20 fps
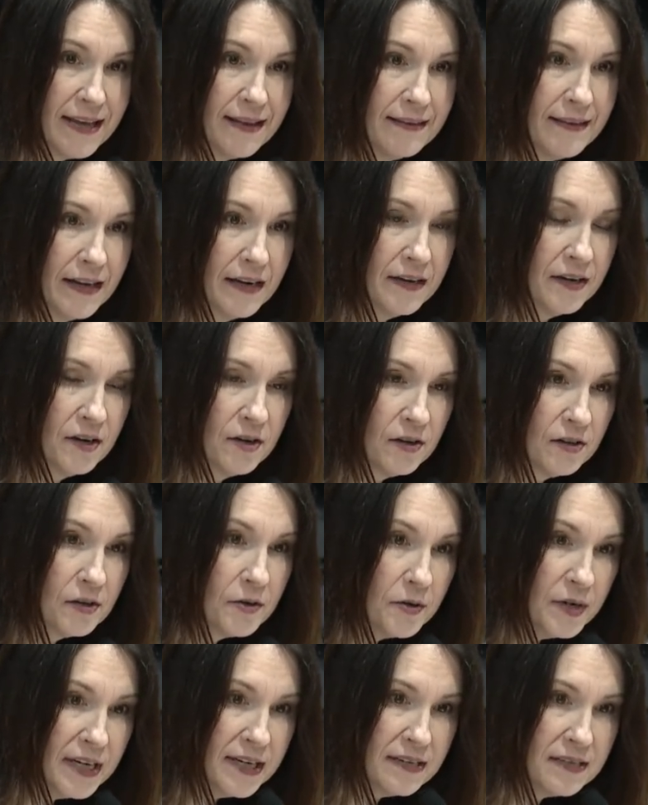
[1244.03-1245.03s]
that
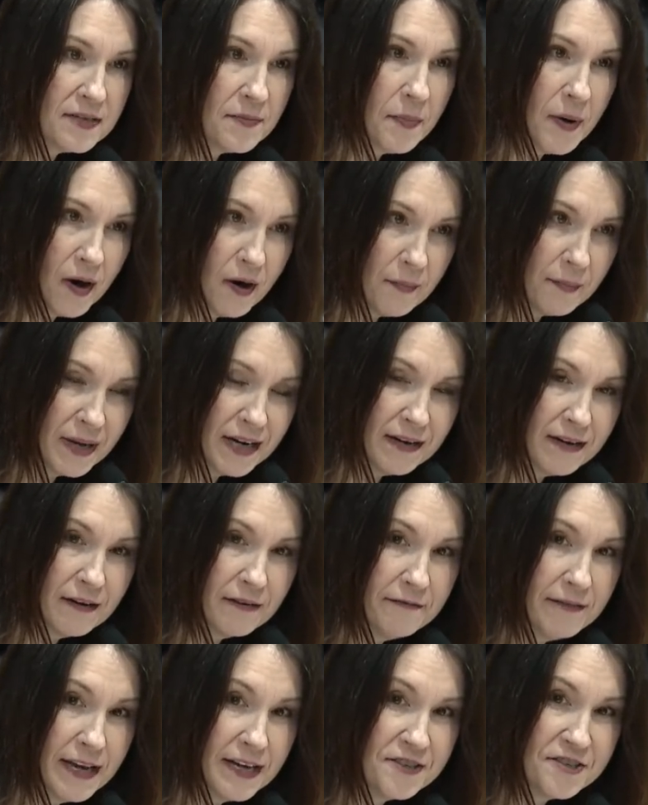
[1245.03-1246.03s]
included Department
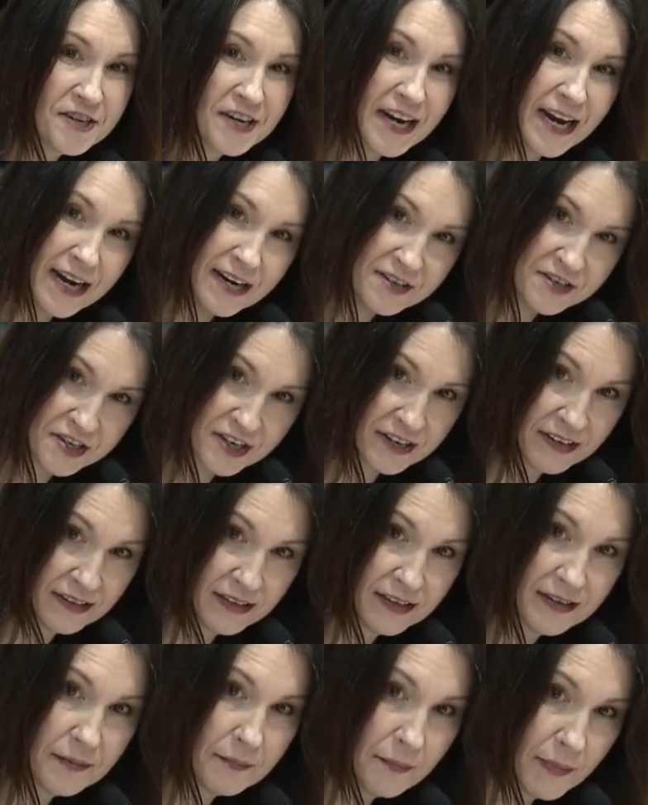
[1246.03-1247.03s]
of Education
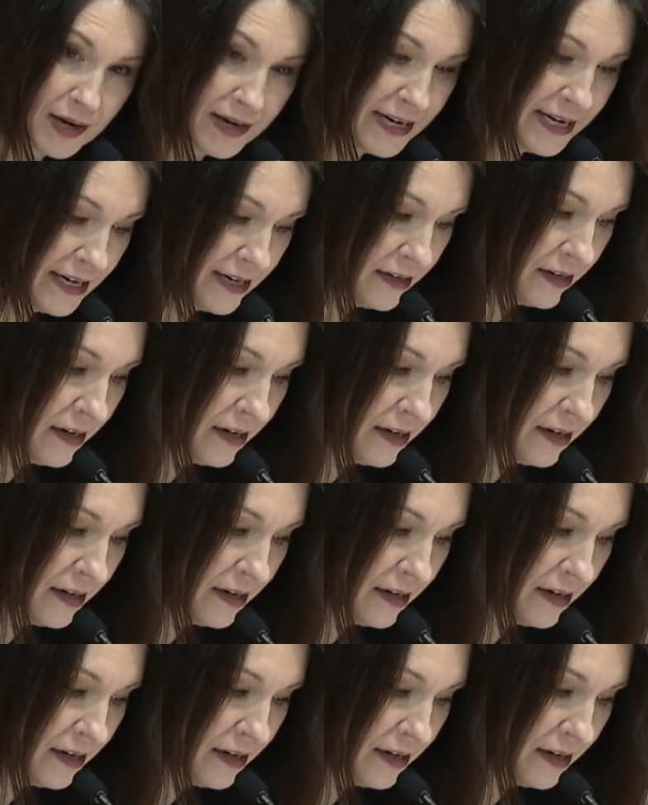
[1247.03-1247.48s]
money